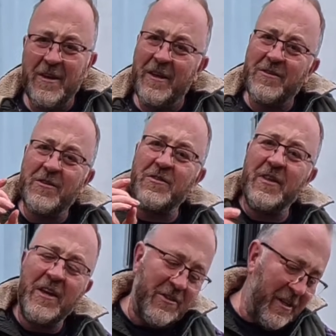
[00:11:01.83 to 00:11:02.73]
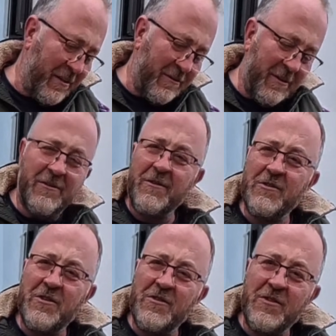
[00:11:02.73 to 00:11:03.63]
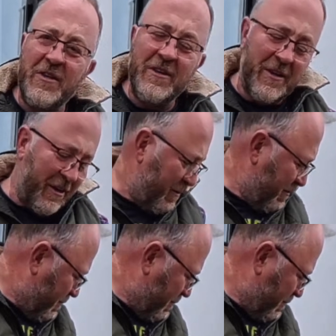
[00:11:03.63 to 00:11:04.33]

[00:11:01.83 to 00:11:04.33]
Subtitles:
it's just nice little touches to detail.